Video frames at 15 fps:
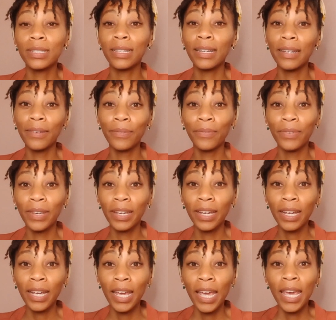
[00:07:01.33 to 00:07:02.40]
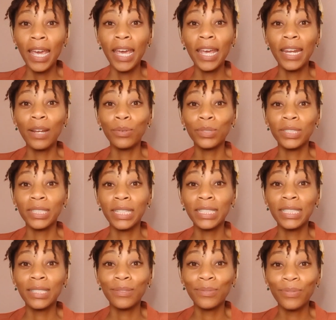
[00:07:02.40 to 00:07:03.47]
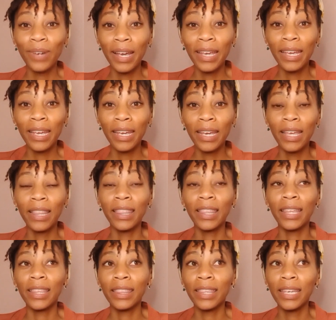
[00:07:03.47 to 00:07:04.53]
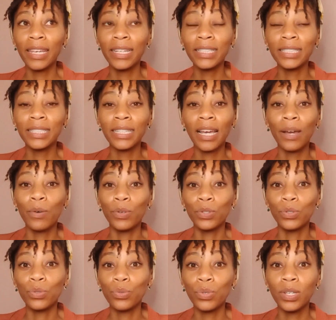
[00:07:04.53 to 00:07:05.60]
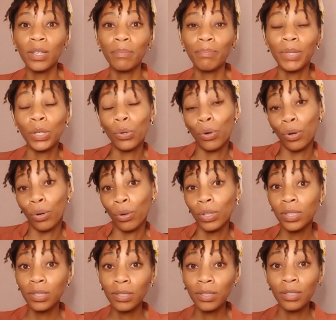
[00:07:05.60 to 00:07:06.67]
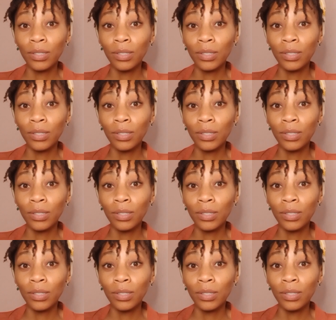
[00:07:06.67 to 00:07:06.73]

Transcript: living and I was justifying the things I was doing because,